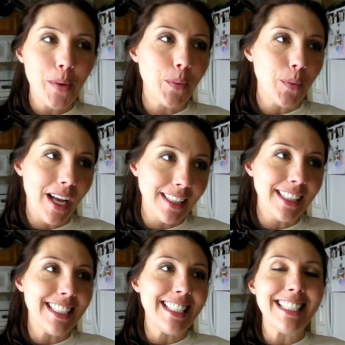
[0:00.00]
Well,
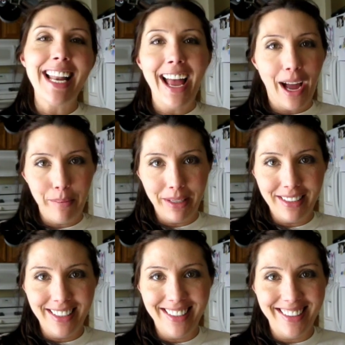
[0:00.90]
it didn't
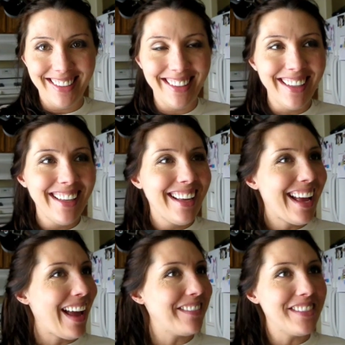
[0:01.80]
happen. I
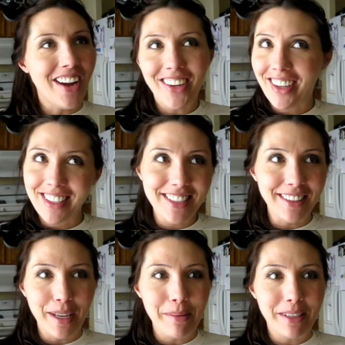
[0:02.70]
have not gone into
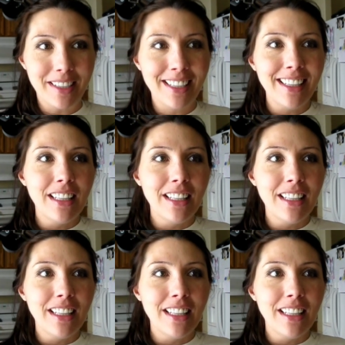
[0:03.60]
labor.